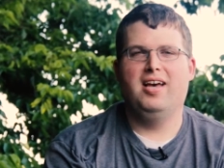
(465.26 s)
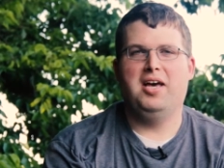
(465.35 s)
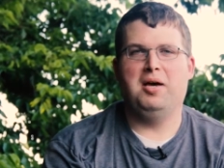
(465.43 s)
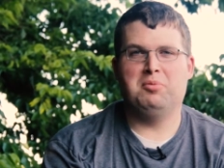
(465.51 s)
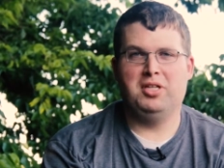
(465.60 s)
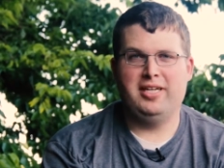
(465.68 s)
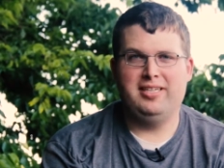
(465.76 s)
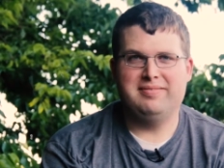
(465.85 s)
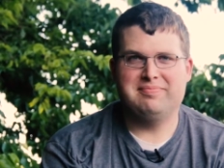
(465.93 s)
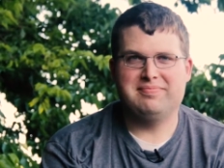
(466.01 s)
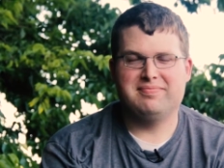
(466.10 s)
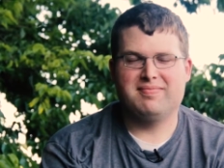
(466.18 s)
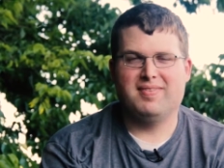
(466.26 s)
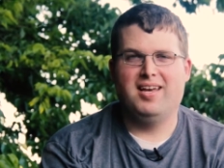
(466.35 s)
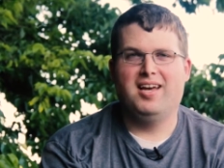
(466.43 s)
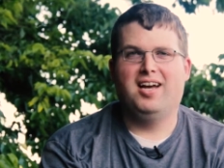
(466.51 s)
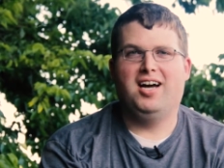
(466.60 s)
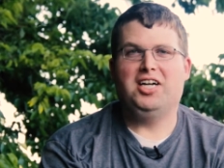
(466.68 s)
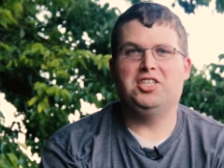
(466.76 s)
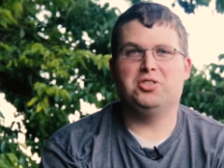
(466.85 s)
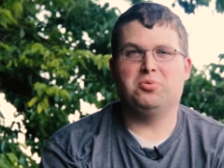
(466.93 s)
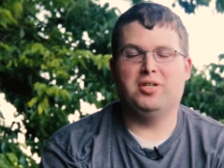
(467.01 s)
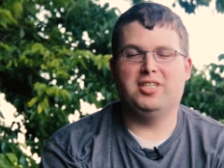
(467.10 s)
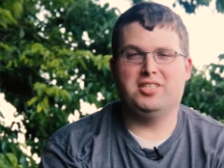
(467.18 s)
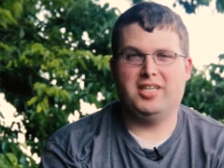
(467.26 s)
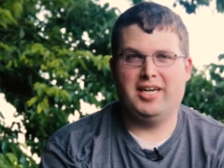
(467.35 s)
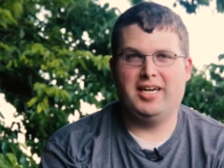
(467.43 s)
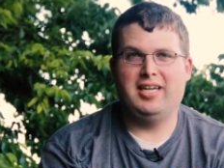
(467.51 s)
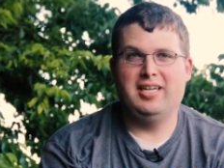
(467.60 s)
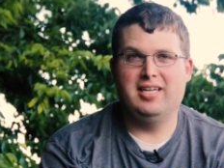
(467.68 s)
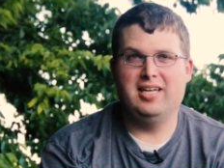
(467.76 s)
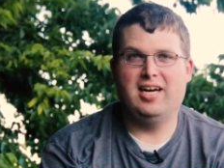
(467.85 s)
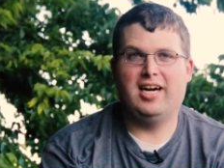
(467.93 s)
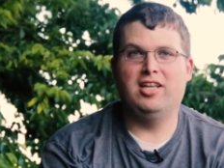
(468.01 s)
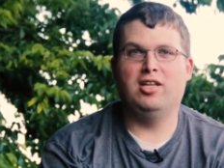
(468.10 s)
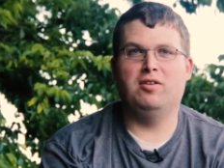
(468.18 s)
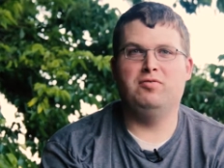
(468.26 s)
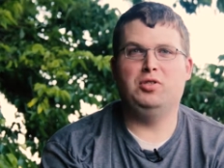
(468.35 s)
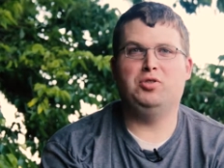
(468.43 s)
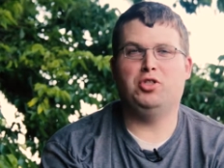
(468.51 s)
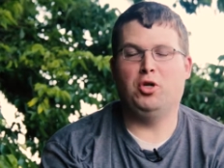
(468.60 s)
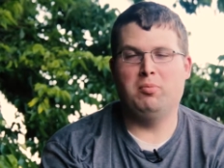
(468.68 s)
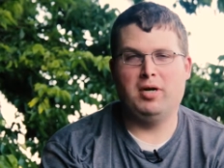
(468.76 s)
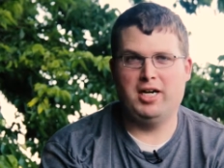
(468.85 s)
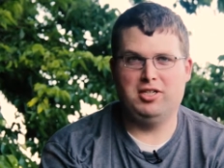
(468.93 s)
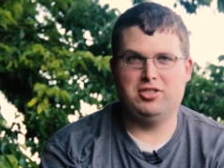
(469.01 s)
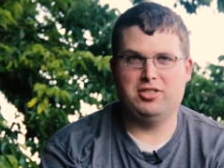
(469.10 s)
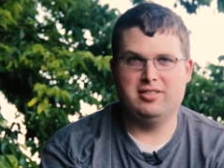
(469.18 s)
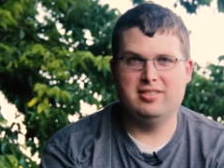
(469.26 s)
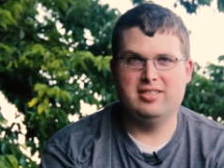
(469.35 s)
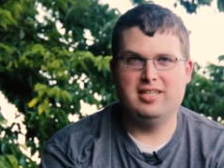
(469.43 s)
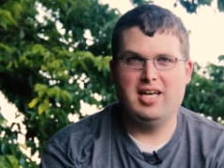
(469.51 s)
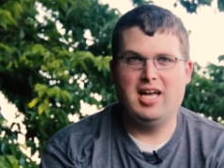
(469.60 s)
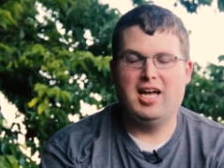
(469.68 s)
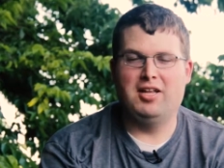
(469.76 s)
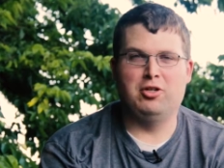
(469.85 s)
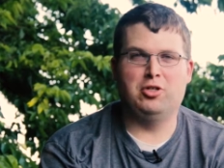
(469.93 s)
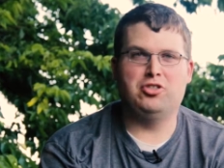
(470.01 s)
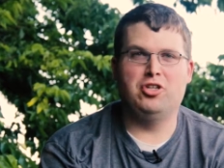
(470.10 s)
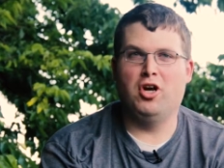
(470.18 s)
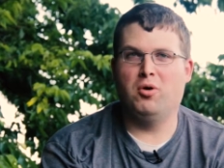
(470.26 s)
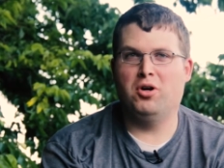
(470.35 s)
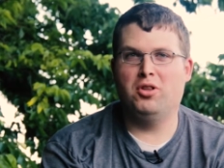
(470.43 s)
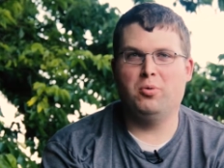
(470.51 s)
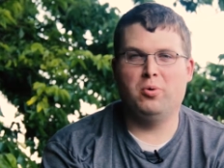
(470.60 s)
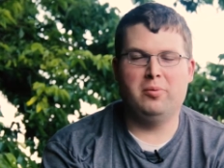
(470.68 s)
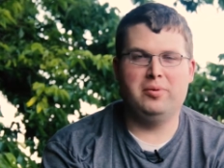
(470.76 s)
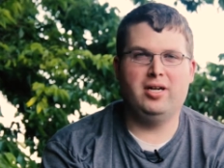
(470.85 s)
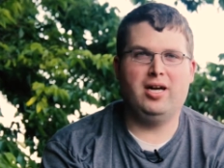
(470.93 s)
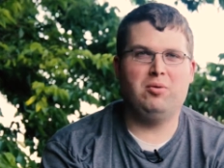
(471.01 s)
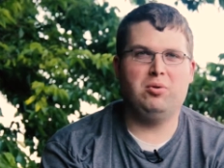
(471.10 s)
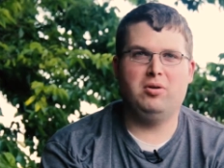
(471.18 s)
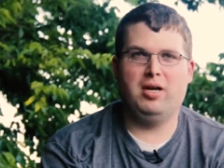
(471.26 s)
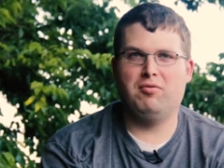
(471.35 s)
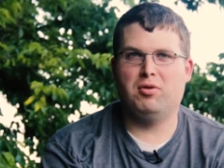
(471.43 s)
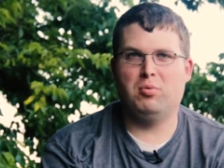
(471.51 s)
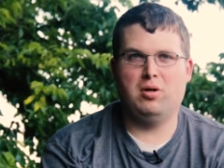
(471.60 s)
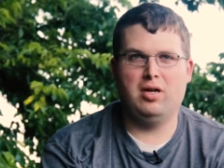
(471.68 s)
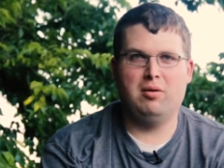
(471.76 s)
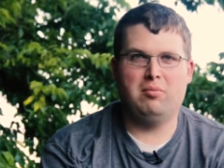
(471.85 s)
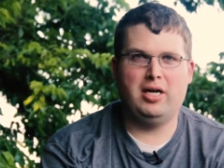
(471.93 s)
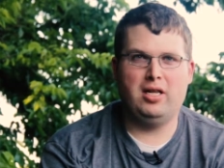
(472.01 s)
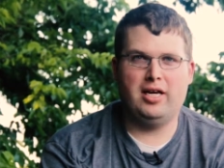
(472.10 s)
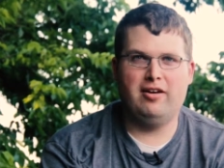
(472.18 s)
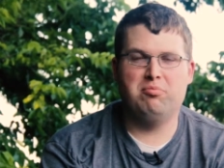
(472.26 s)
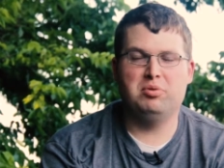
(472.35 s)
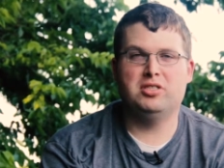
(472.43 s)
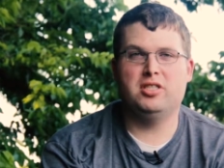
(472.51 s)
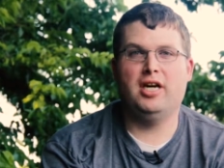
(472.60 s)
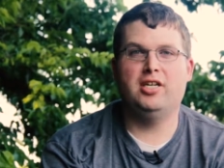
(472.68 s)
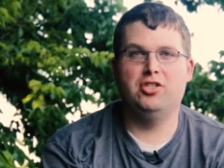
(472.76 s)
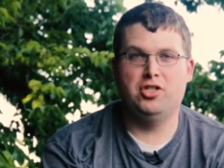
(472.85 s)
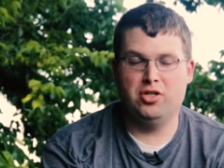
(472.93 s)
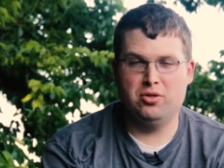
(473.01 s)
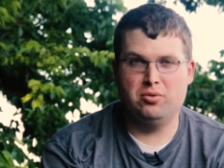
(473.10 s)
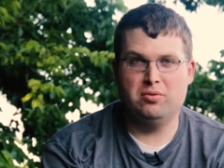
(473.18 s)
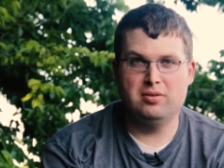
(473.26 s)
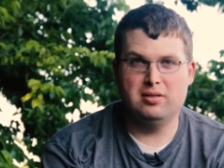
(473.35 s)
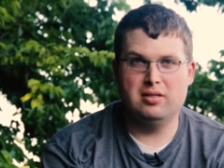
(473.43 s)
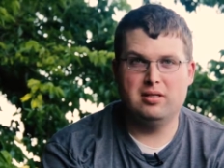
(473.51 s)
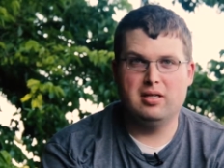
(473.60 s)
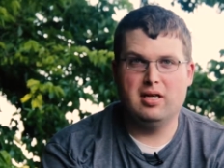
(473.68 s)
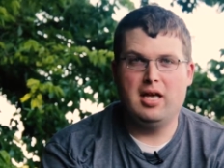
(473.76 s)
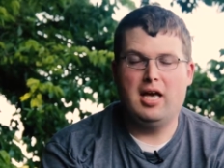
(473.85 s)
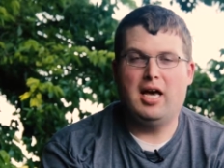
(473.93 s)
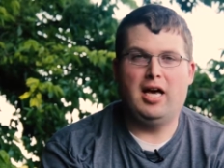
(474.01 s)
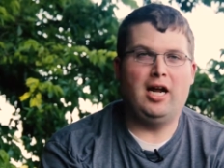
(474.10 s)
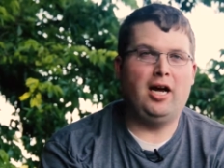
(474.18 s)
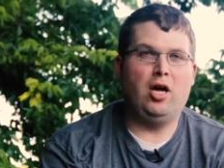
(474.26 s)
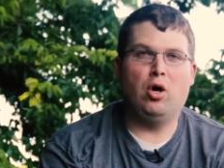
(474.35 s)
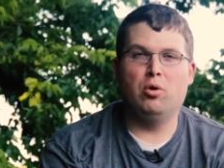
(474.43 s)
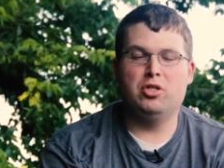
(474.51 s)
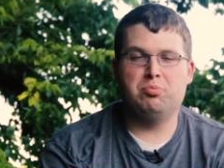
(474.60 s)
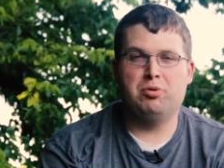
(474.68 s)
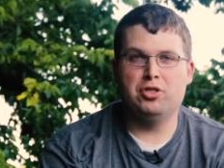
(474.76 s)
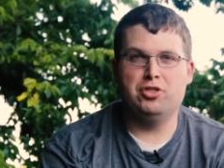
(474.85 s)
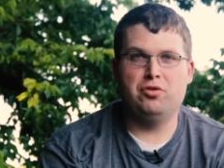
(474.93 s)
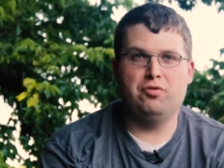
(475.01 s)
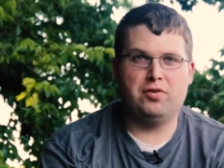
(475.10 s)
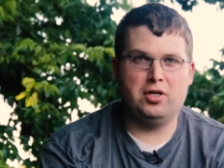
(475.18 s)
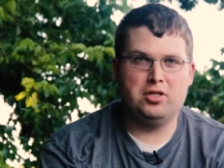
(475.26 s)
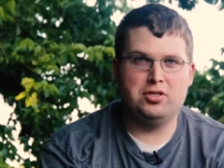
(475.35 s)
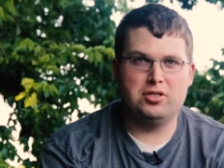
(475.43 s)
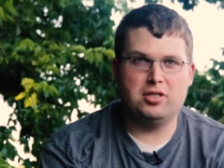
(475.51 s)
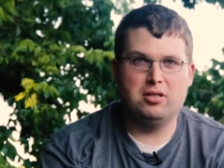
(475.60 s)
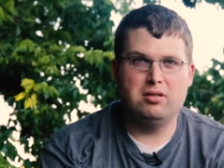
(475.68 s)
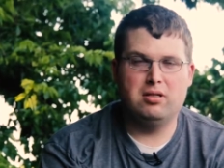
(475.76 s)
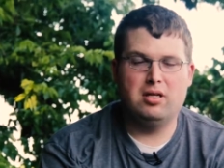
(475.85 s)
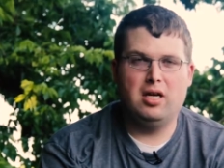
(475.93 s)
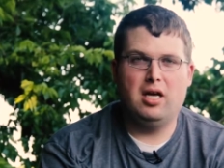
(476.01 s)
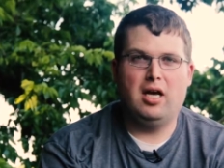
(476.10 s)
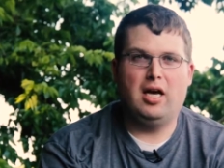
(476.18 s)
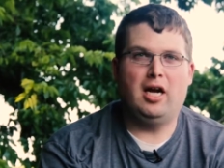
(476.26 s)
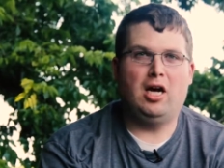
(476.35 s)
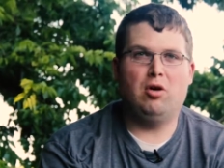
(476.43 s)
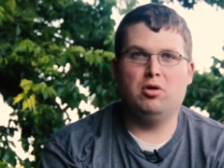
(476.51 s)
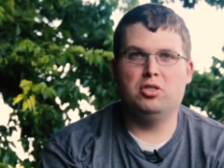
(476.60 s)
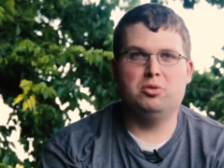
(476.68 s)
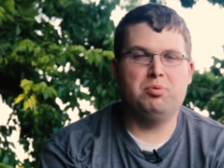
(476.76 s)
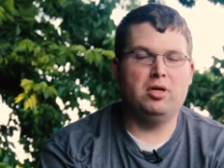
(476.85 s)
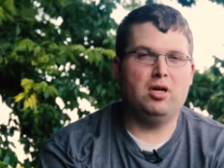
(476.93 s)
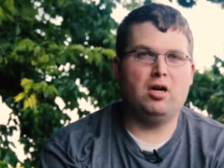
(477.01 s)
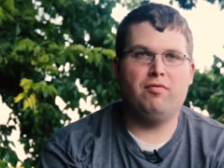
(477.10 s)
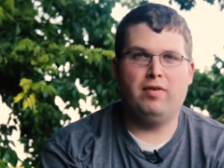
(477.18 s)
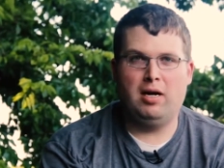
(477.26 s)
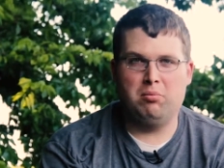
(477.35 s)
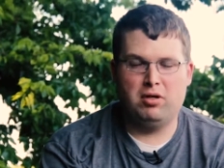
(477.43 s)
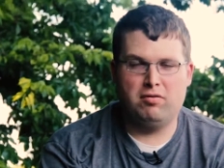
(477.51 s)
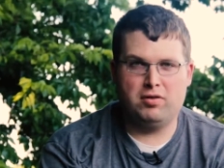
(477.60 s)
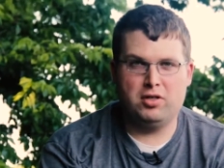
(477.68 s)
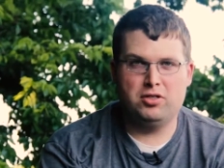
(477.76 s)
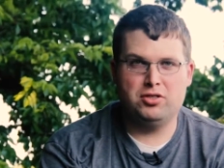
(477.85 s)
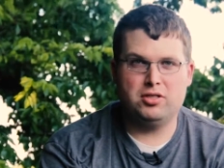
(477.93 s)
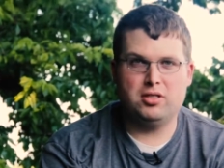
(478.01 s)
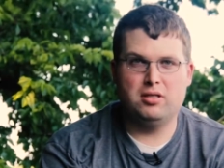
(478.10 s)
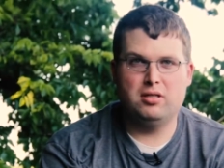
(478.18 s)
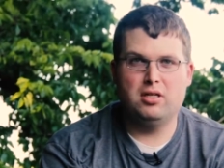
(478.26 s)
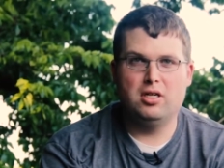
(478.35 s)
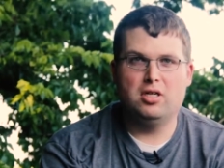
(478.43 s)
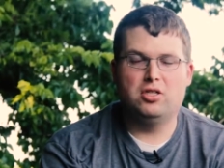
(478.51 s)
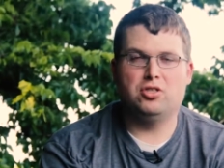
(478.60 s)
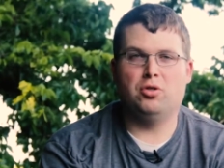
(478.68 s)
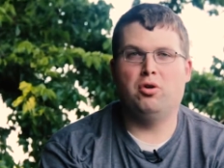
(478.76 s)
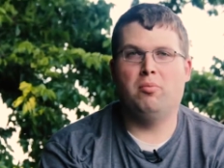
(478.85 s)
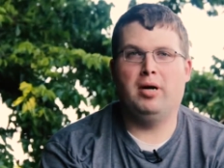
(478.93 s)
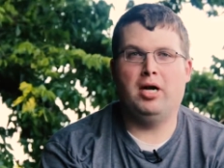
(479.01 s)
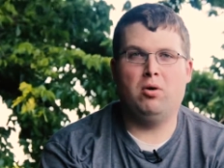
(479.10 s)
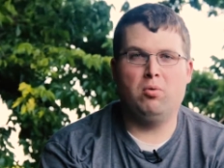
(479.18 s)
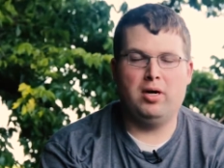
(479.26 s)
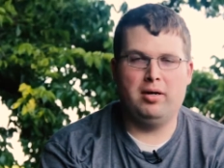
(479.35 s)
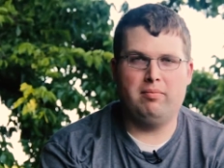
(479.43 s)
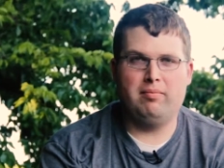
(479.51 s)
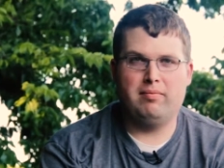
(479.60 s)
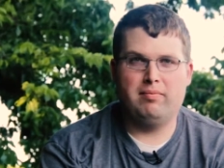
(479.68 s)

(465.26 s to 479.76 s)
Emily, I just want to say I love you so much, and there's no other woman I would ever want in my life besides you. And I always put you first, and I always put our family first. So no matter what,